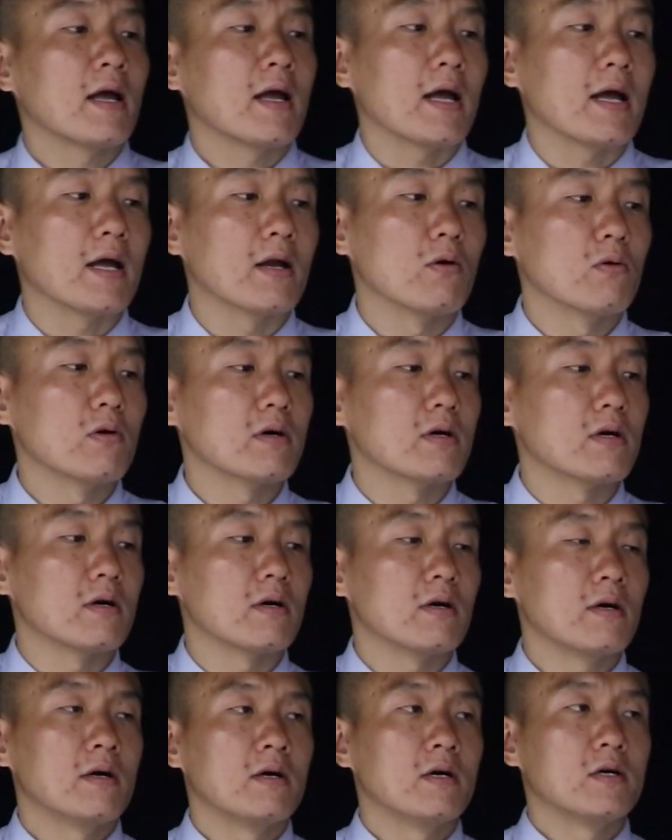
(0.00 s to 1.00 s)
in
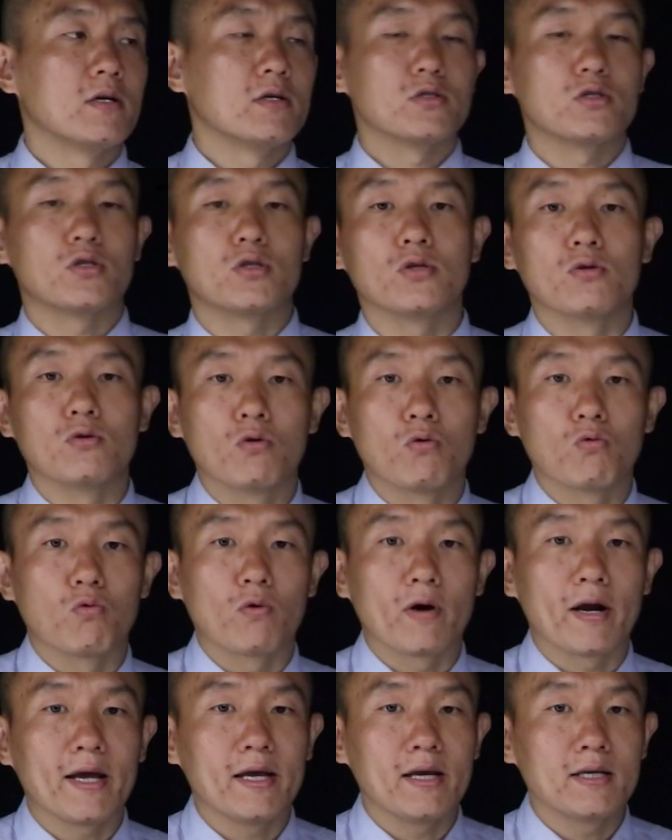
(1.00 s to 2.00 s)
order to
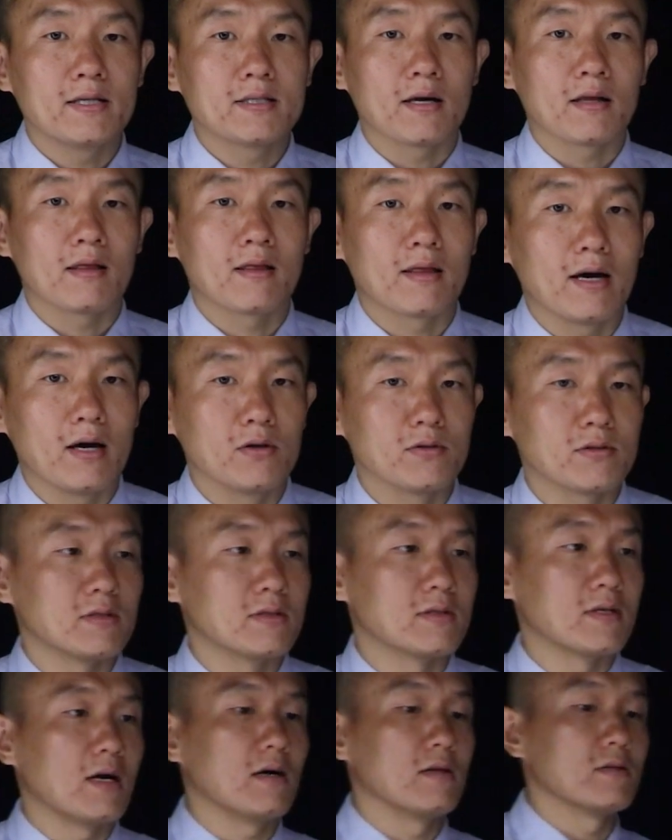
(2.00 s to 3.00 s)
raise
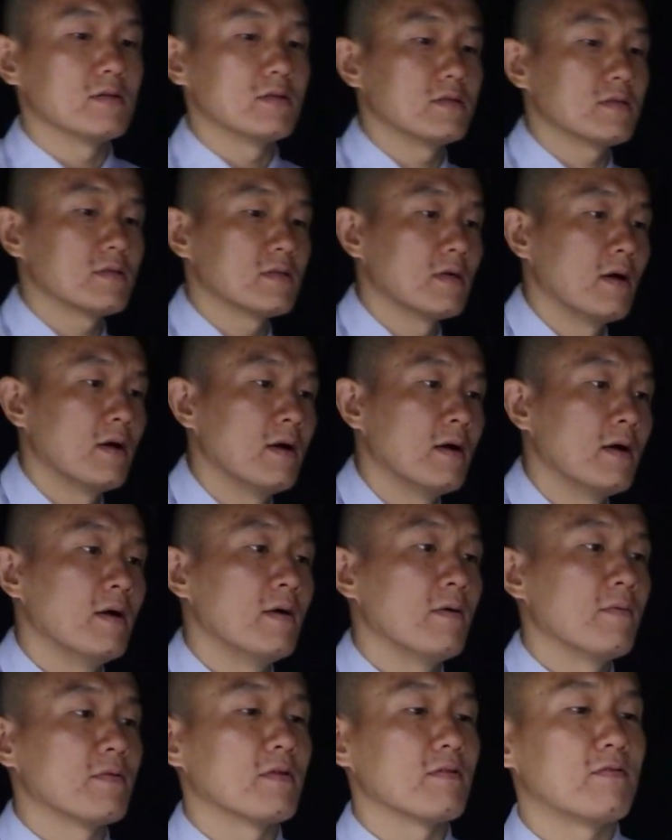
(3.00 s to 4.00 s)
$1,000,
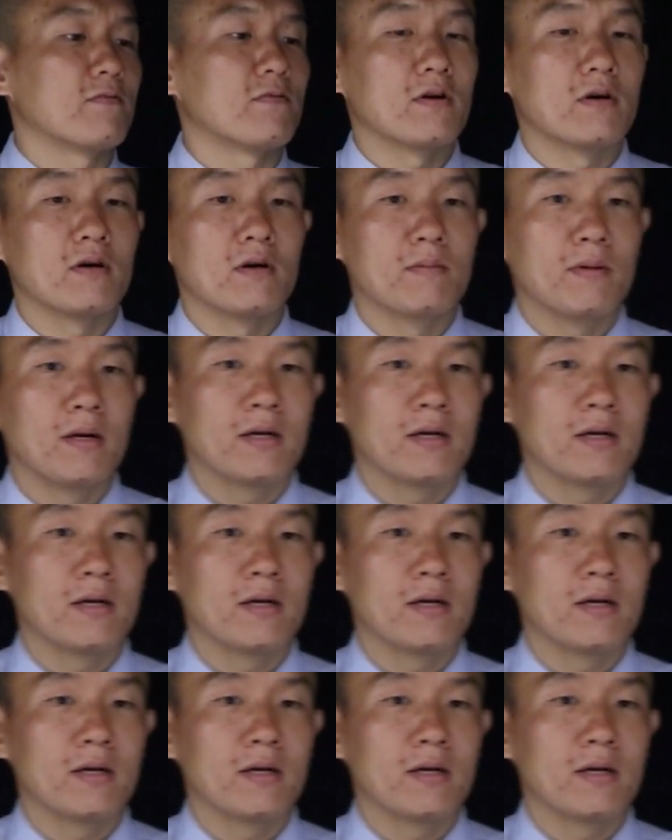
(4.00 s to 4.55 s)
the firm